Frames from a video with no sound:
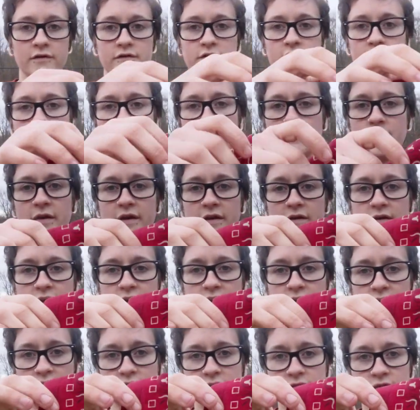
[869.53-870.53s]
Just the
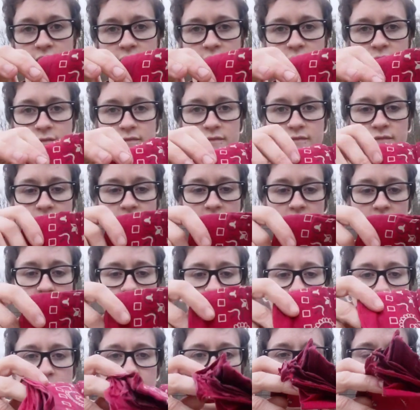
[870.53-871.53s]
bandana. That goes
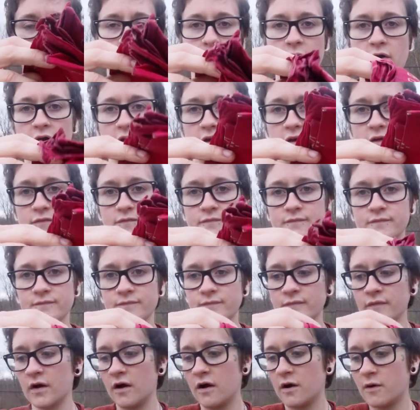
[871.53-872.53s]
in my back pocket.
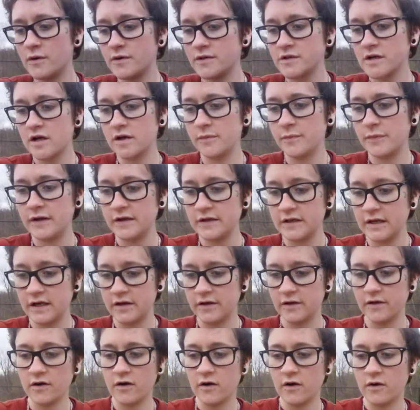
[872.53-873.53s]
Always got a
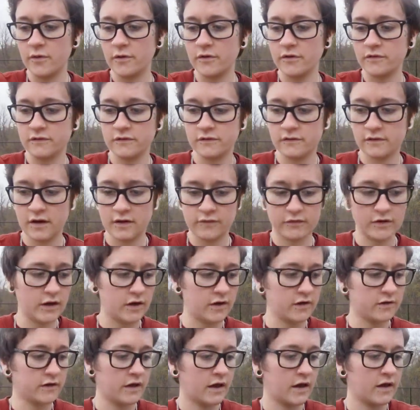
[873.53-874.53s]
bandana. Always have
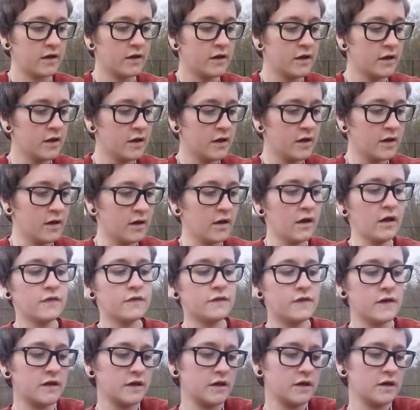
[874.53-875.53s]
carried that.
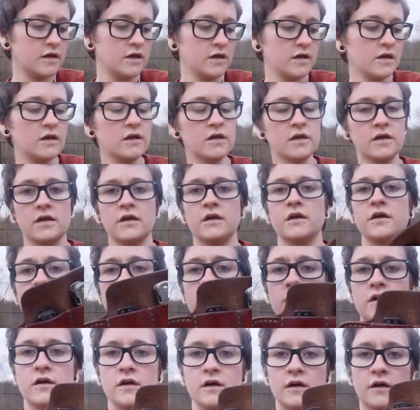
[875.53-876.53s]
The
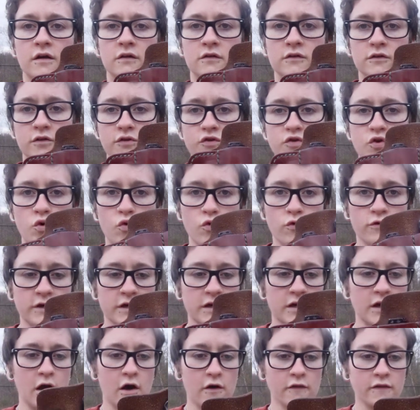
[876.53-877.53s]
little
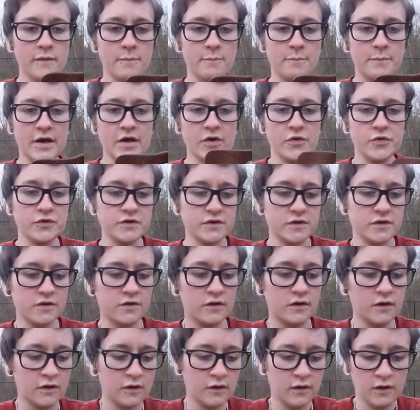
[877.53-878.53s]
toolkit on the belt.
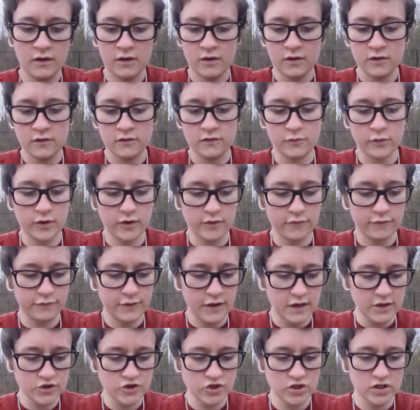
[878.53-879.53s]
So we got a
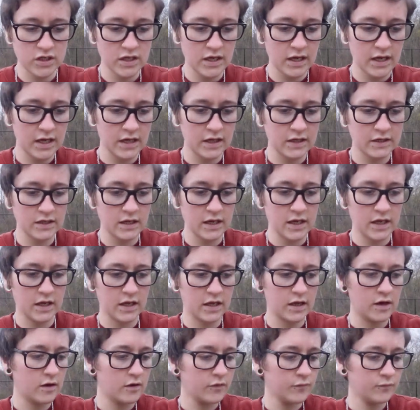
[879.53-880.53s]
flashlight and
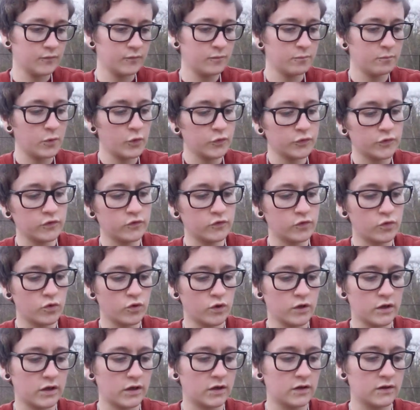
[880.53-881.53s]
a multi-tool
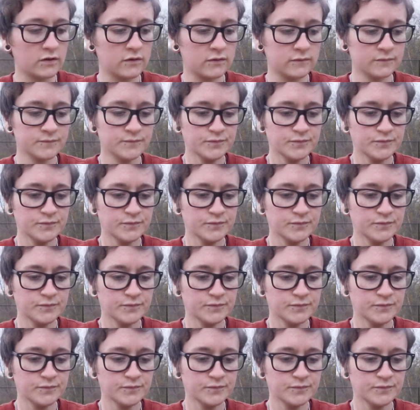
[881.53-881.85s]
here.